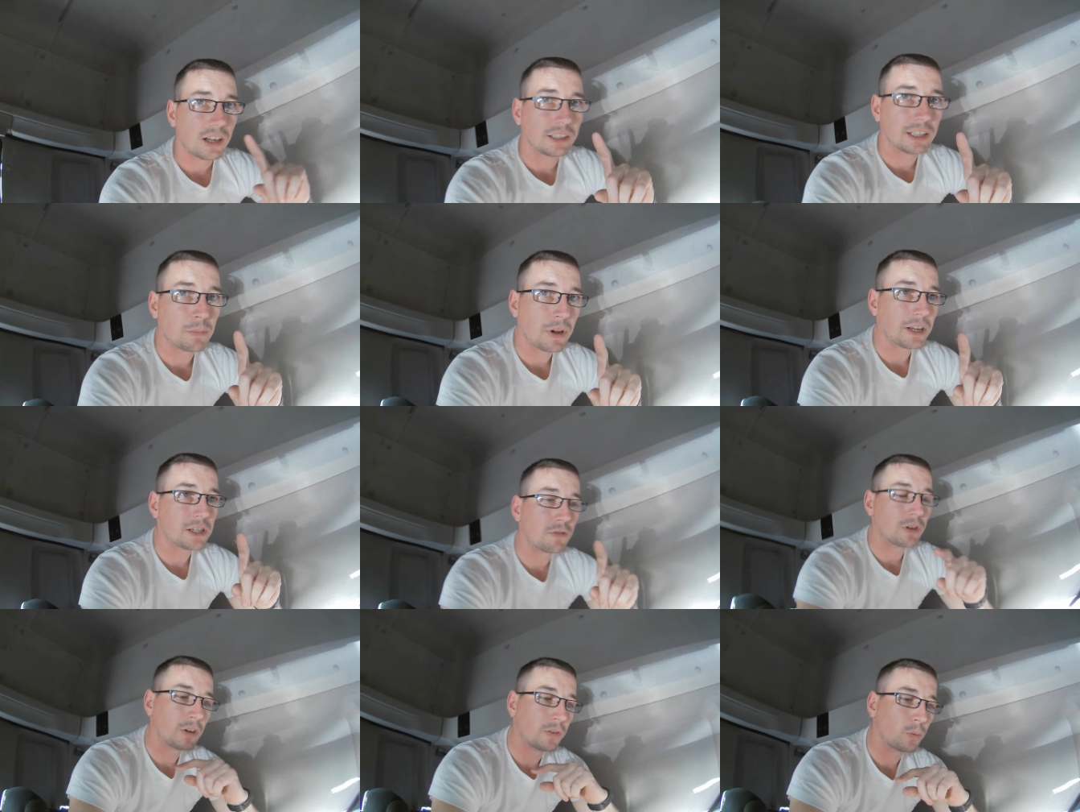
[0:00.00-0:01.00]
I did manage to
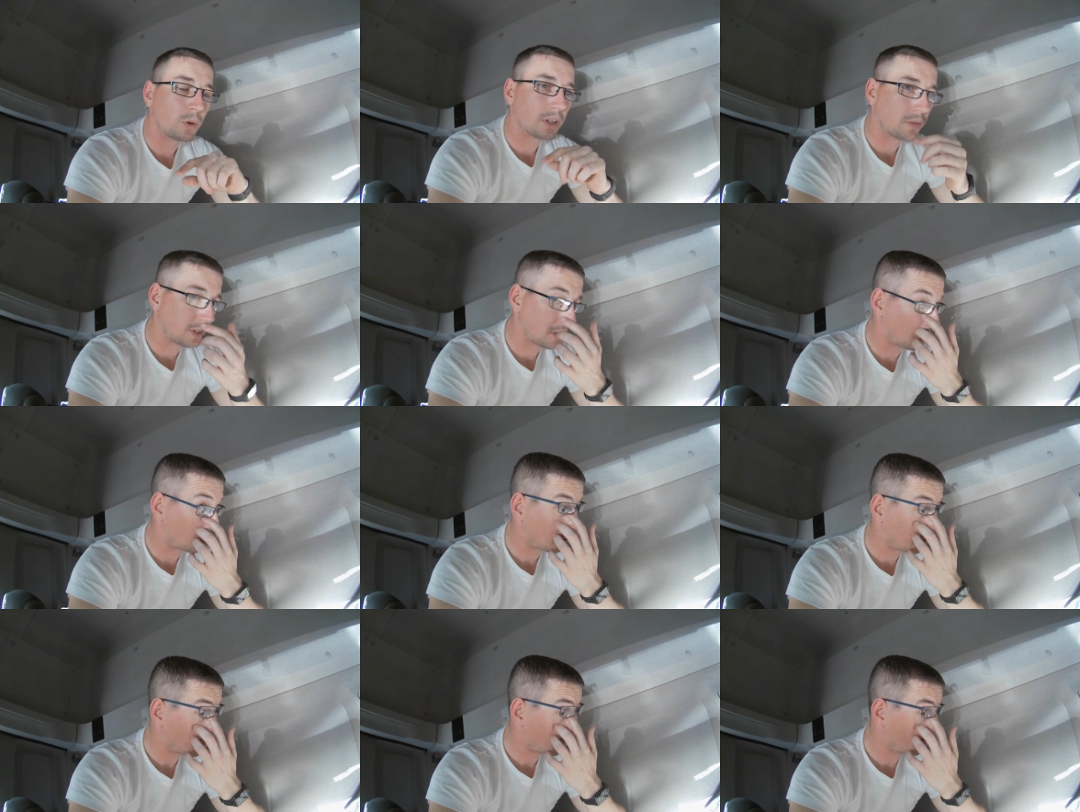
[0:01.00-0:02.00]
recover one of the
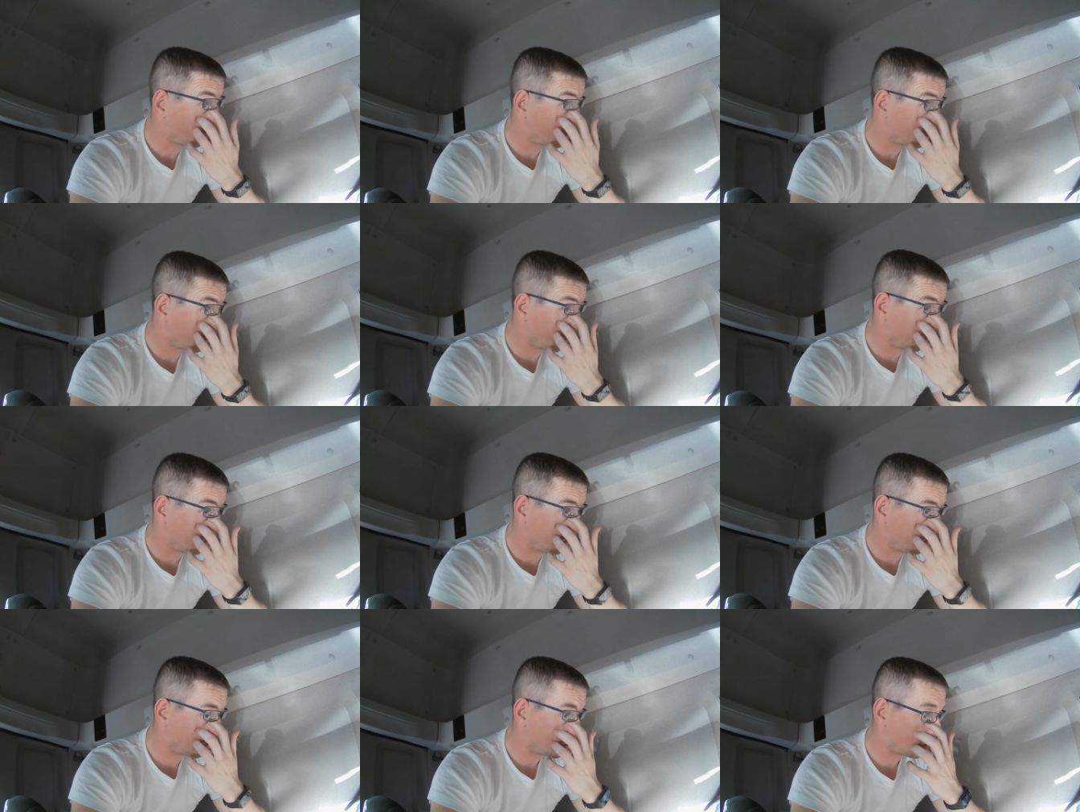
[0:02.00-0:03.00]
videos, which
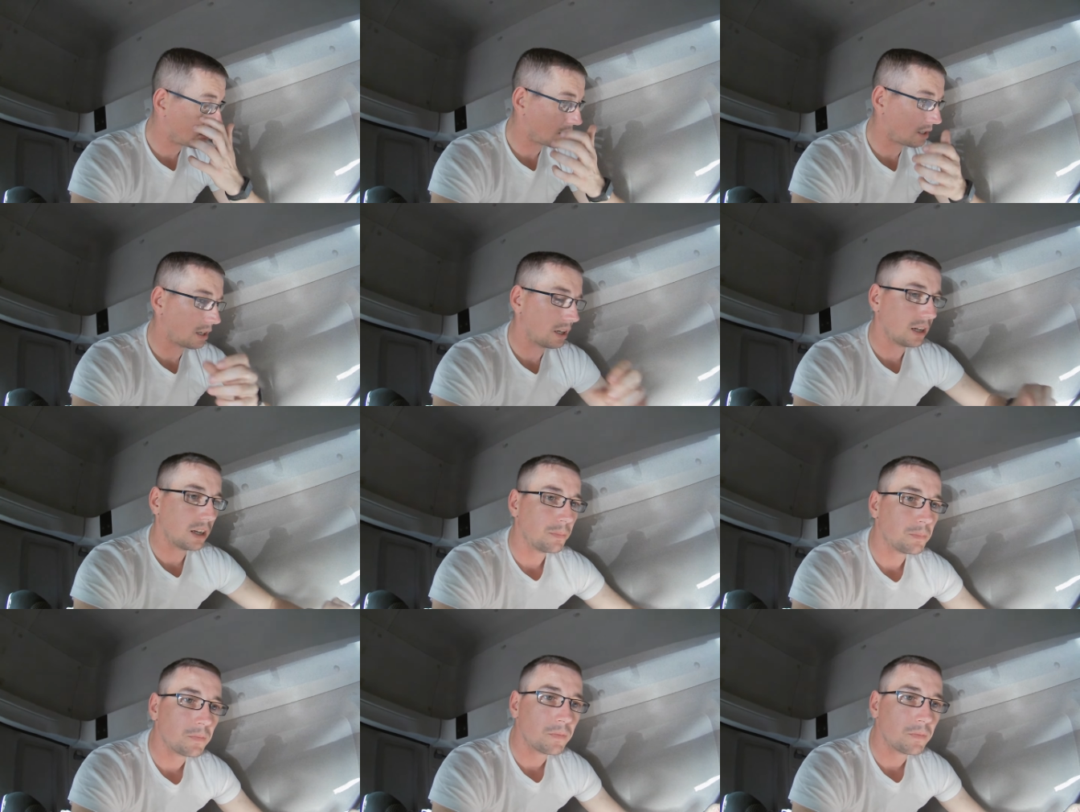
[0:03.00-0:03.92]
is from